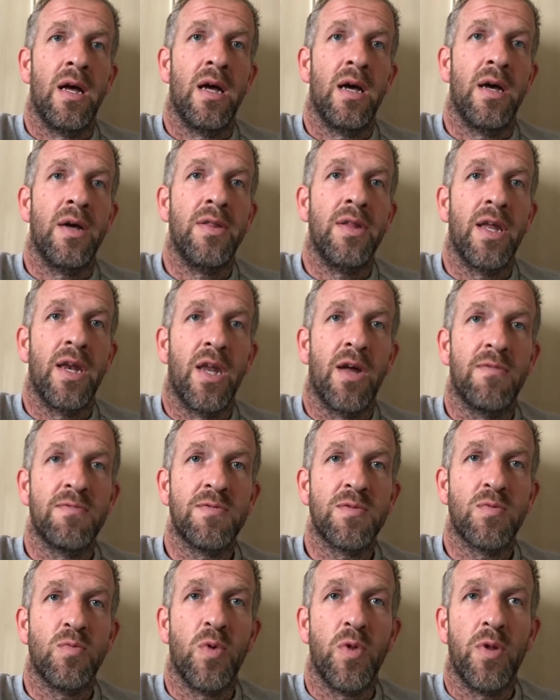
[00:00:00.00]
And then
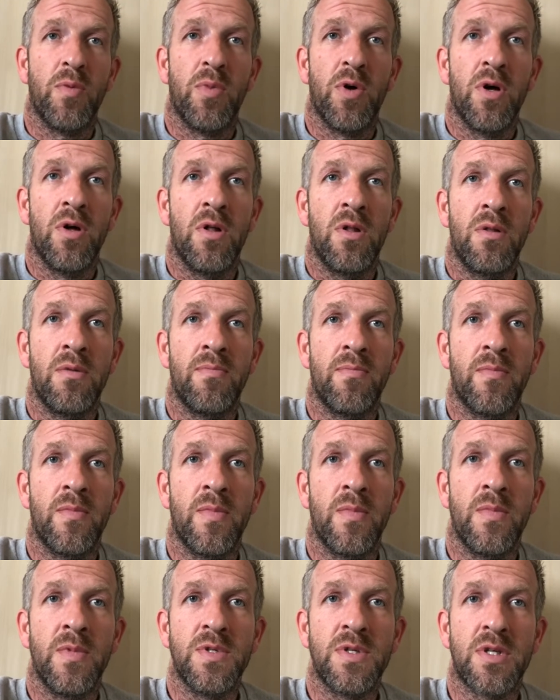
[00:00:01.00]
Lofts won the ball
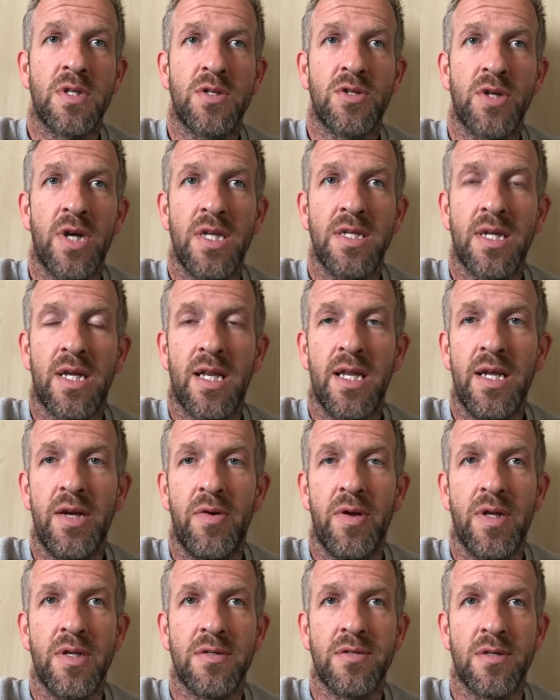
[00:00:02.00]
as he tried to clear
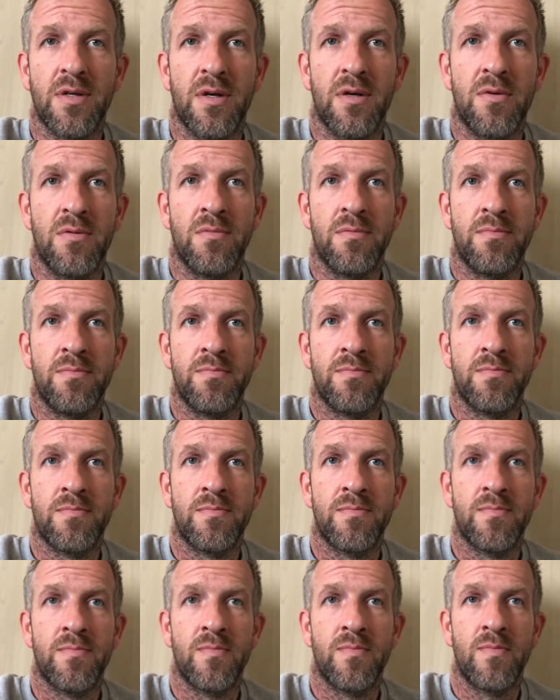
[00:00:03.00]
it. So,
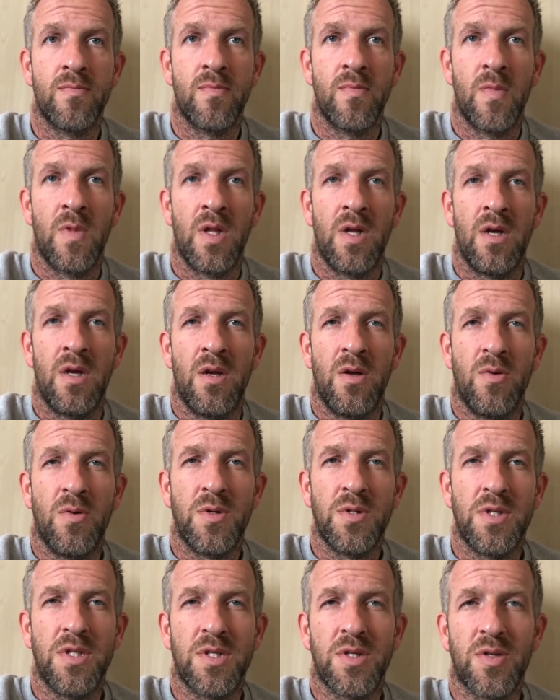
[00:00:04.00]

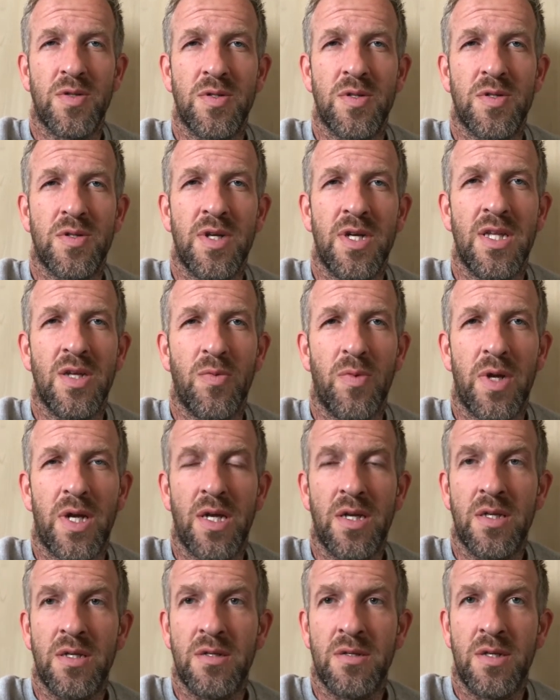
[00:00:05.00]
which is good to see that we
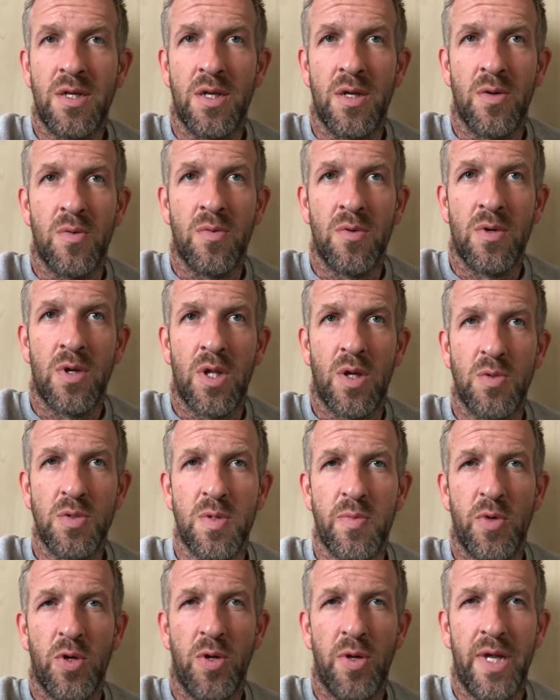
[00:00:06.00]
can, close the
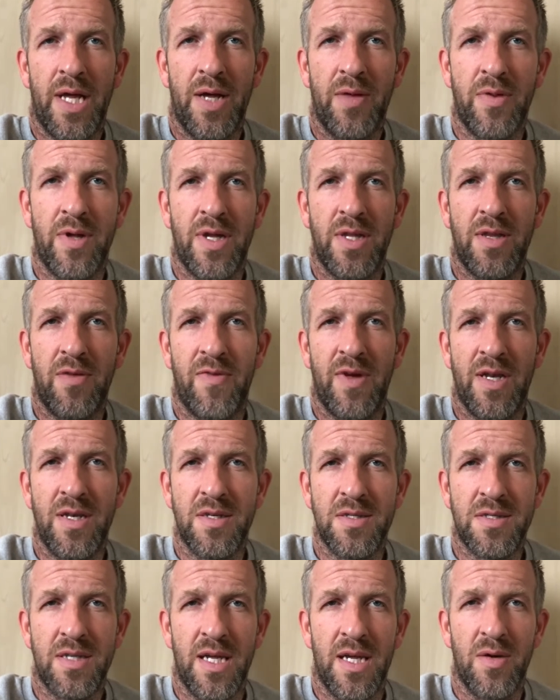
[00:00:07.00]
ball down there, defenders
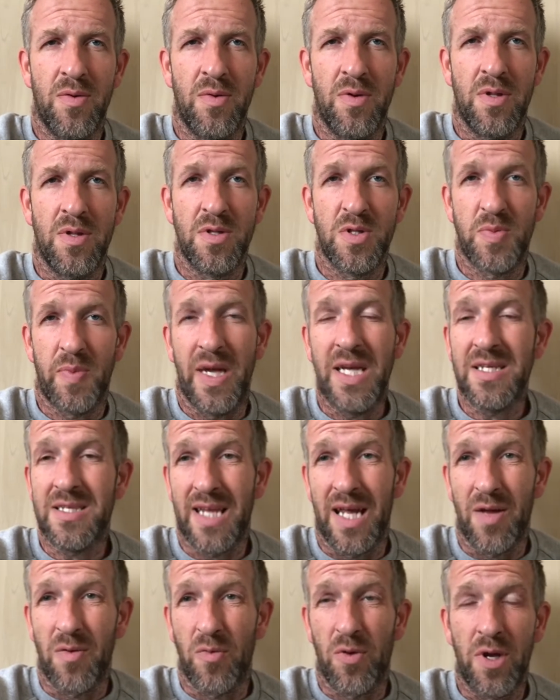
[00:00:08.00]
down, and the space
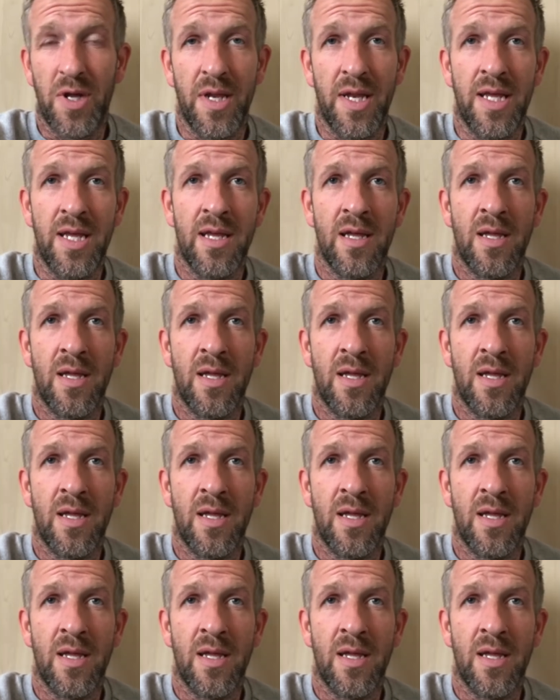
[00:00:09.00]
down, really.